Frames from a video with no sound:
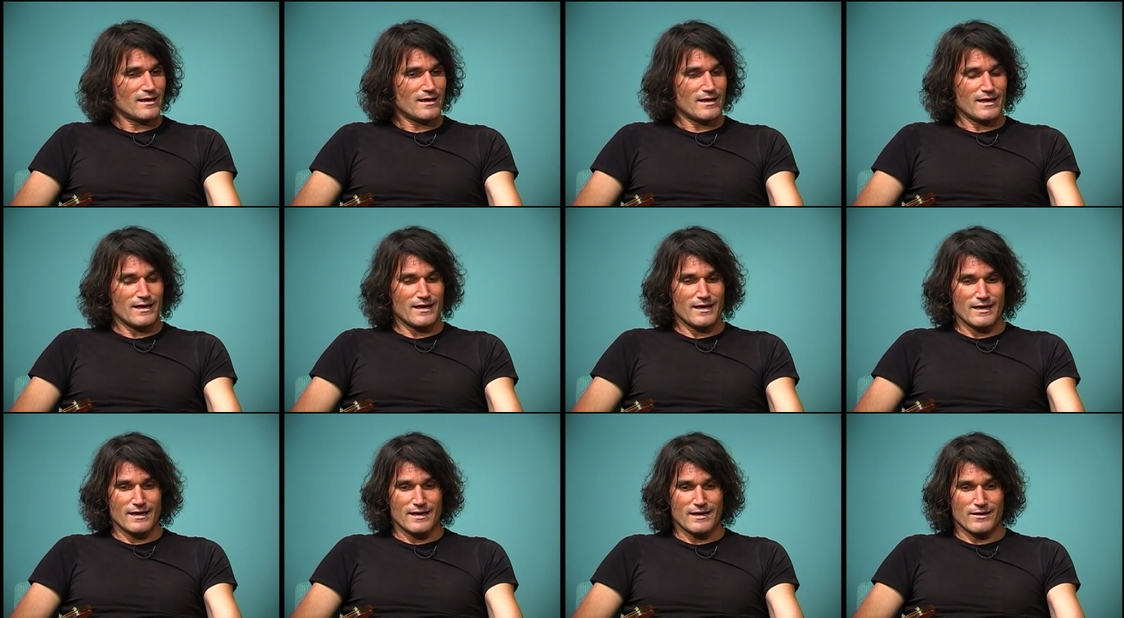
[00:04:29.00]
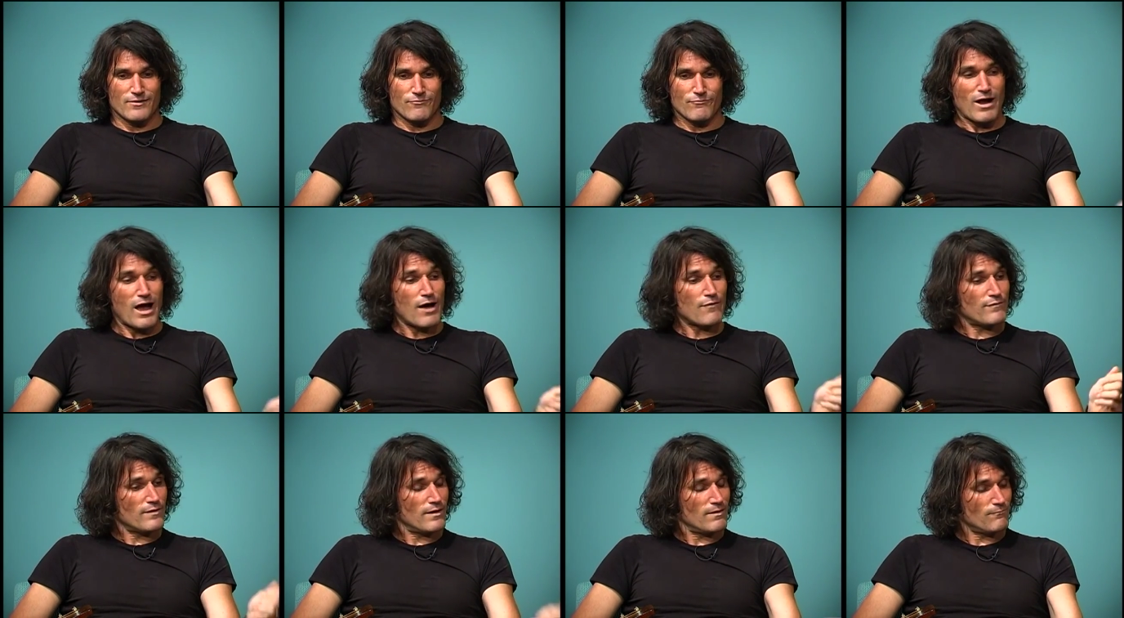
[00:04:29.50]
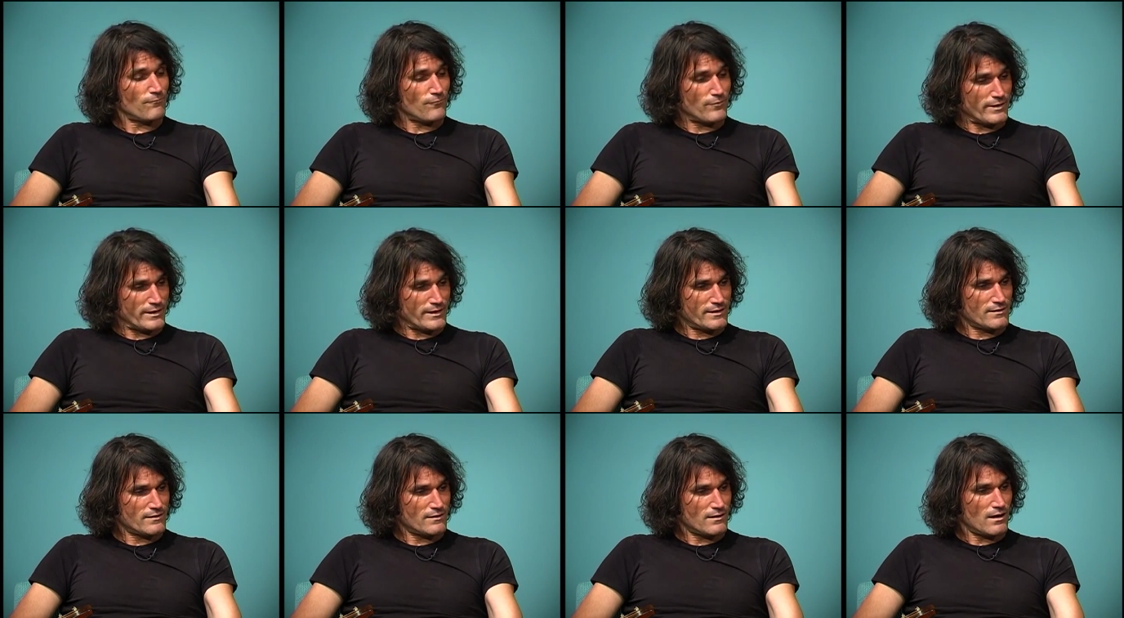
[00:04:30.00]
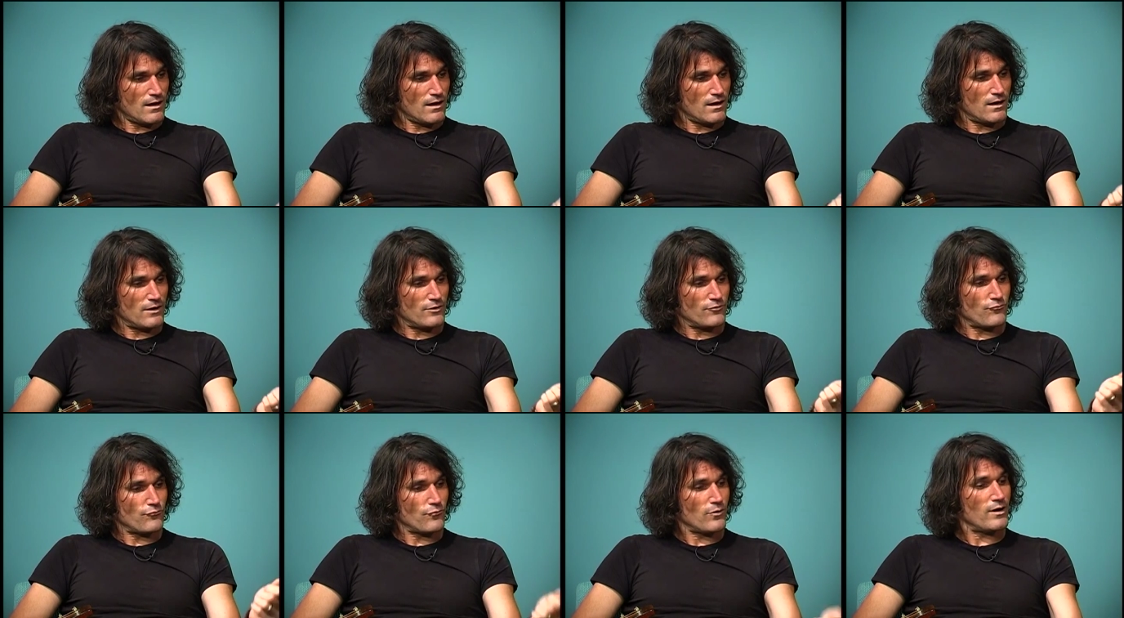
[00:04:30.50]
and Ralph Humphrey
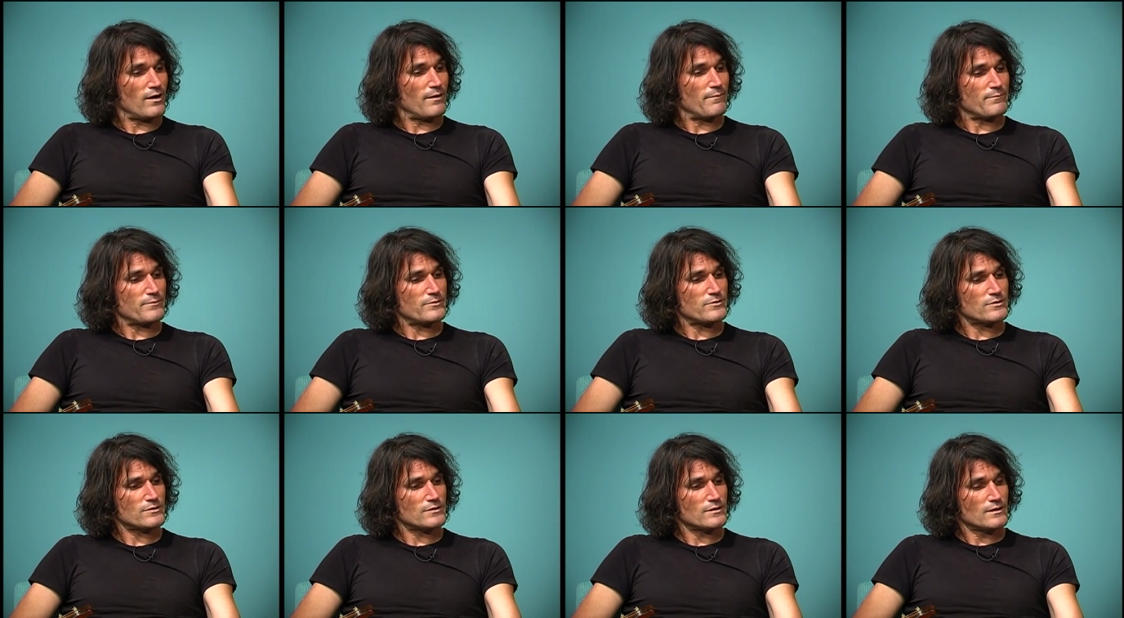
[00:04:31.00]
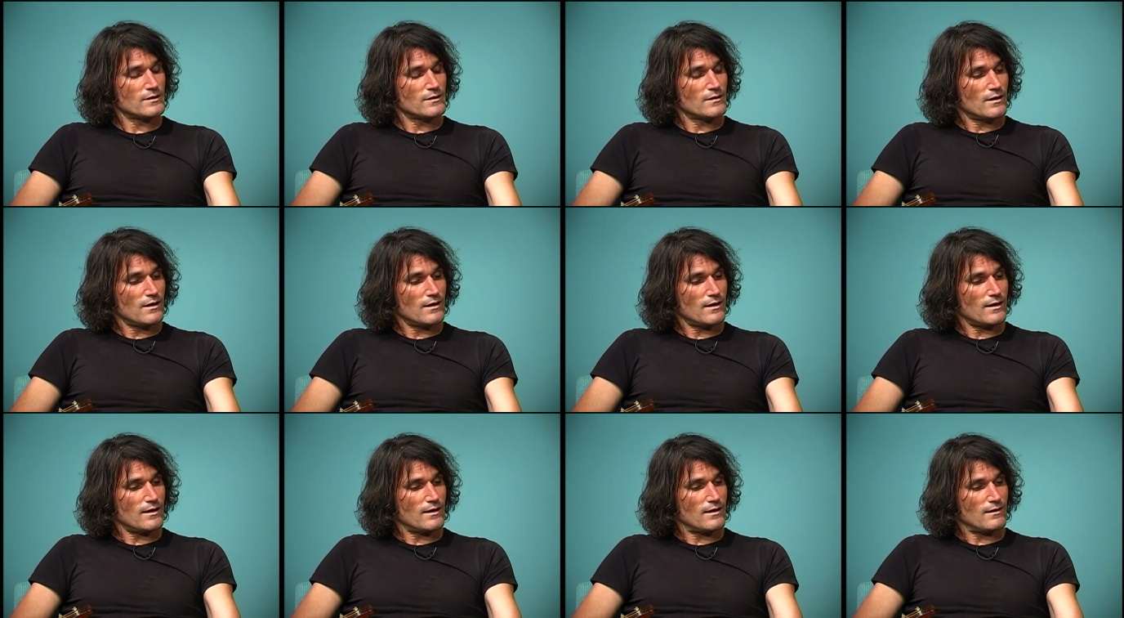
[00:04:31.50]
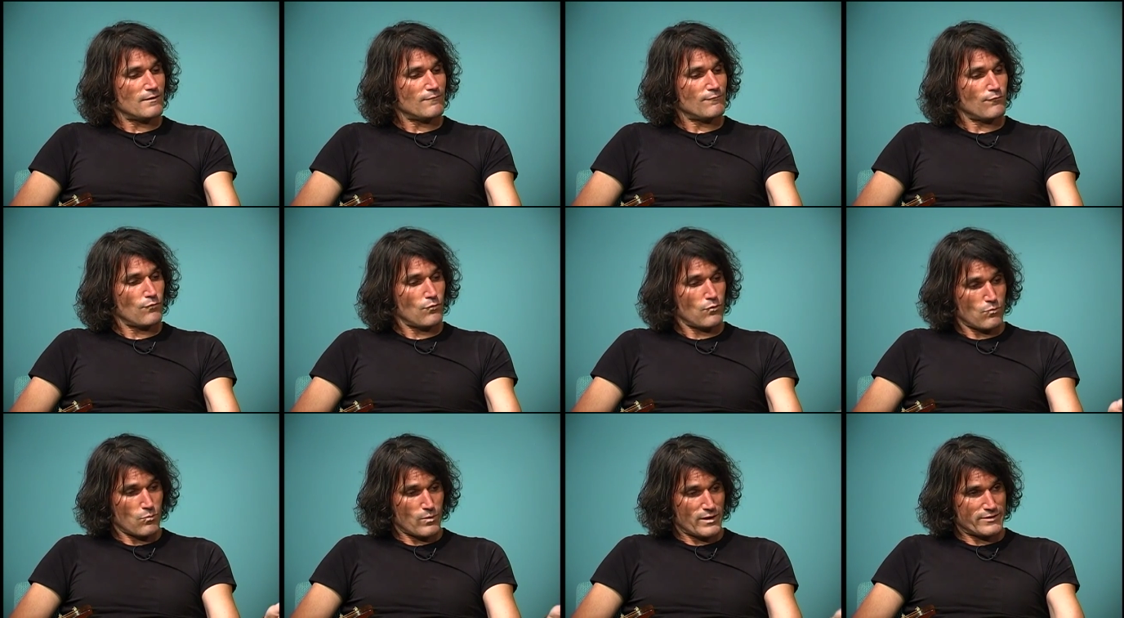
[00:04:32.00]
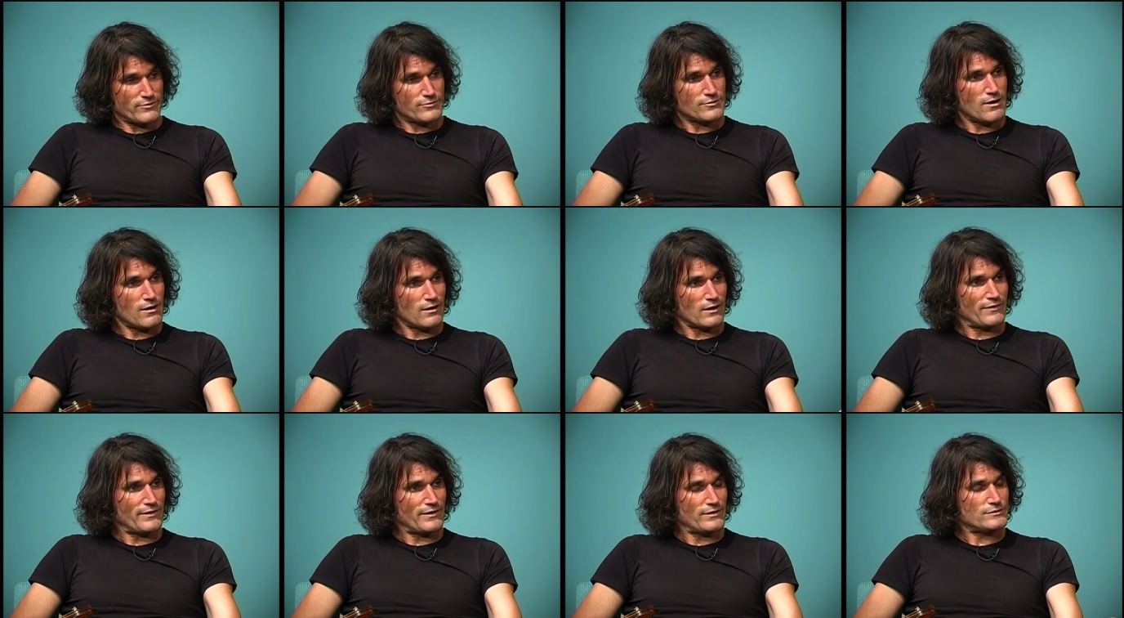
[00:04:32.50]
on drums. Uh, for one
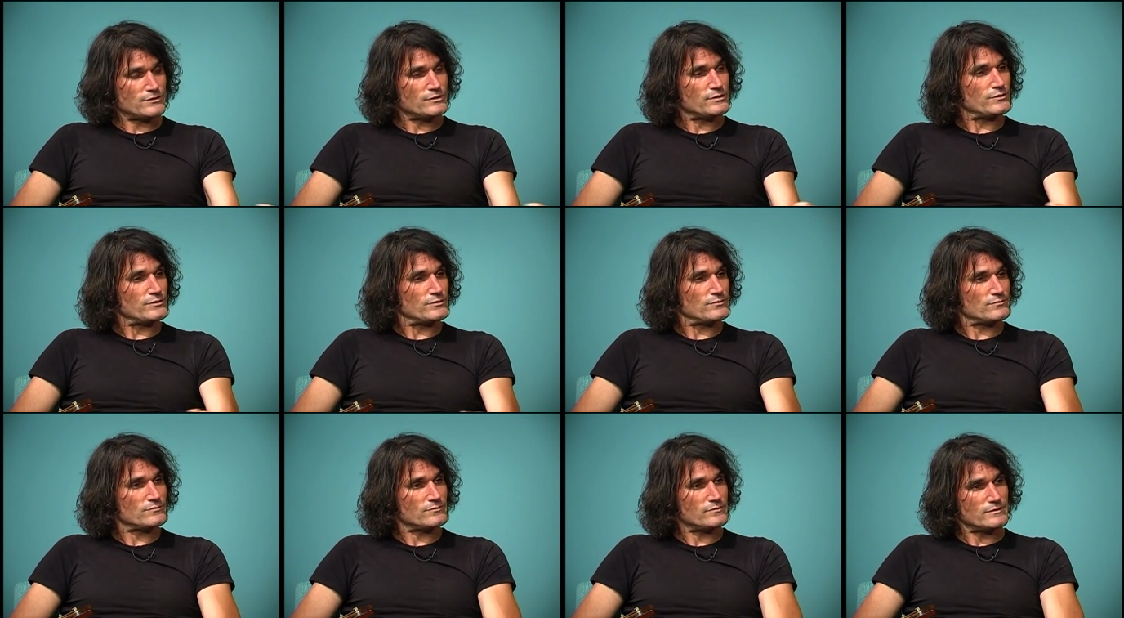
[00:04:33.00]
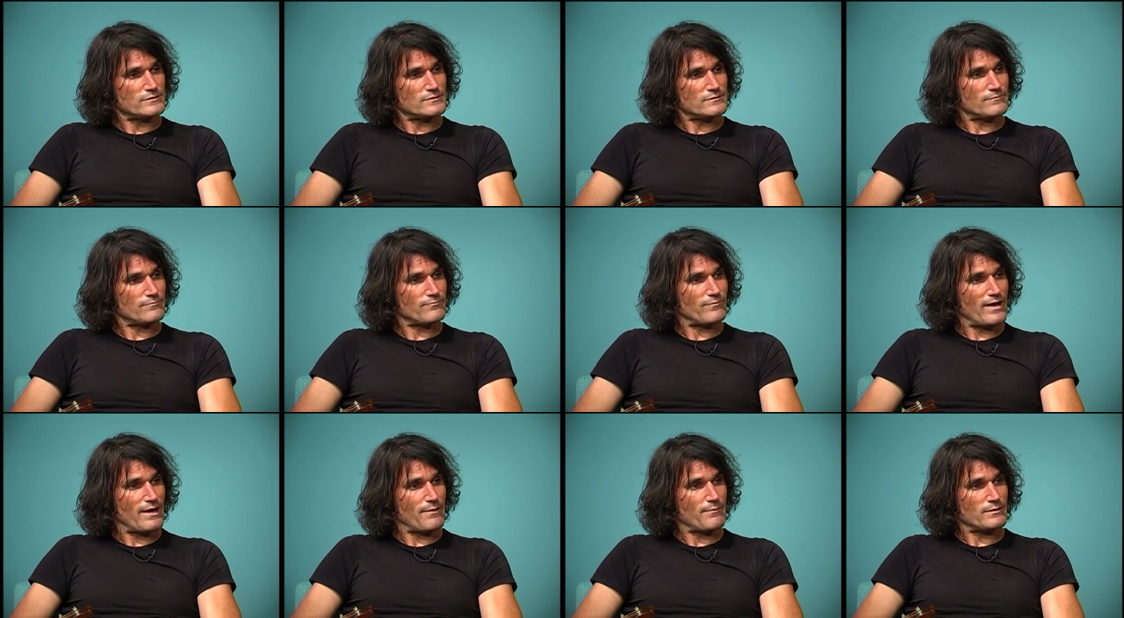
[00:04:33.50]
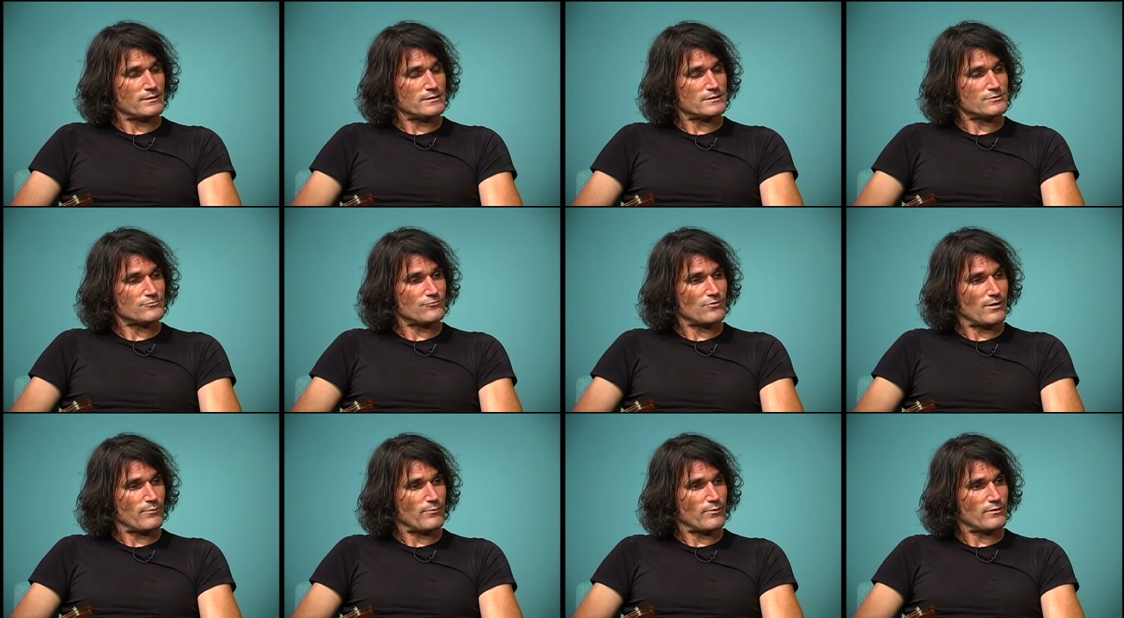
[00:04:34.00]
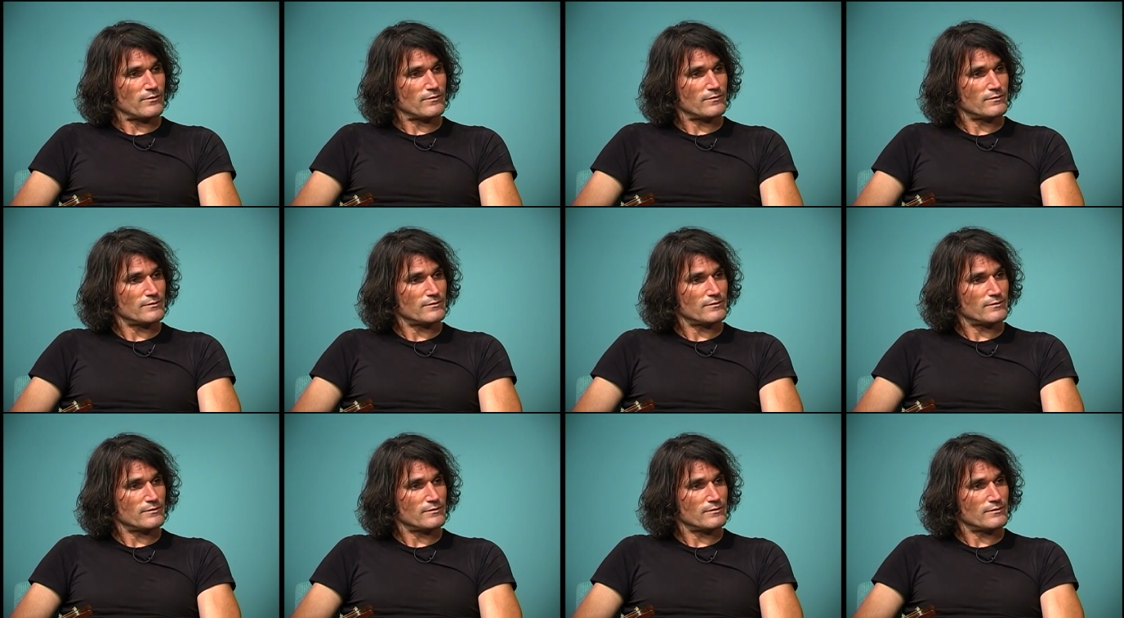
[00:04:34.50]
song in there too. He's Great. a fabulous drummer.